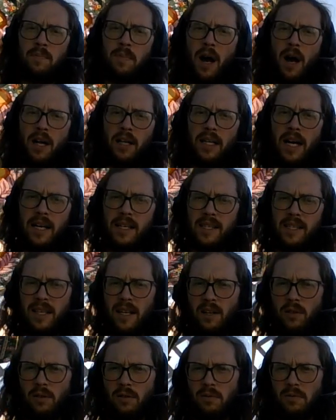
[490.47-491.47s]
podcasts, I
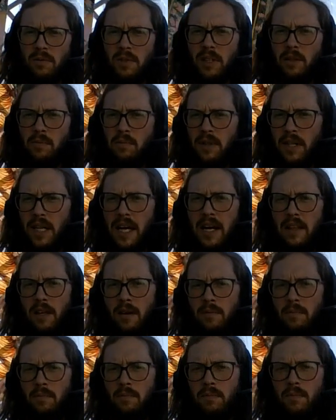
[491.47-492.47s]
don't really plan
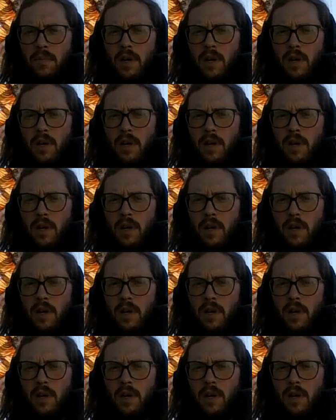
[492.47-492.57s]
them.